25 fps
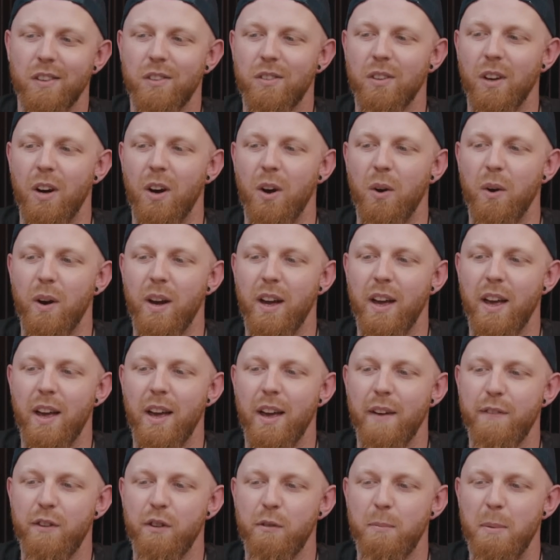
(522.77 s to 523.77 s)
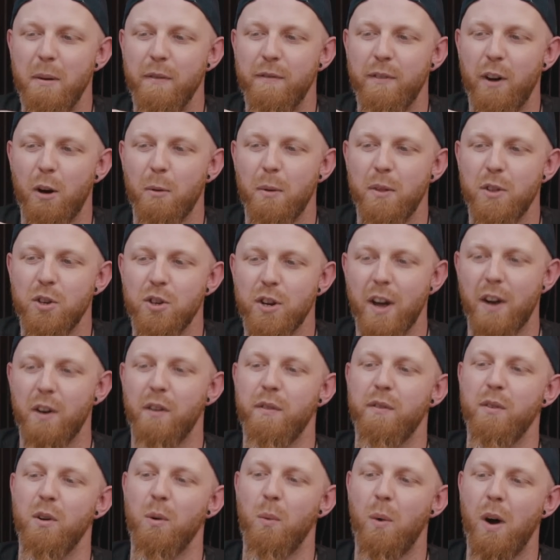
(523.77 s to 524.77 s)
So if you've been following the channel
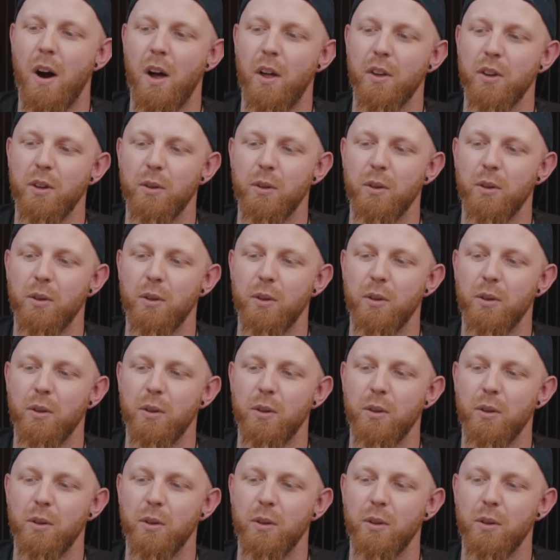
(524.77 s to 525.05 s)
for a while,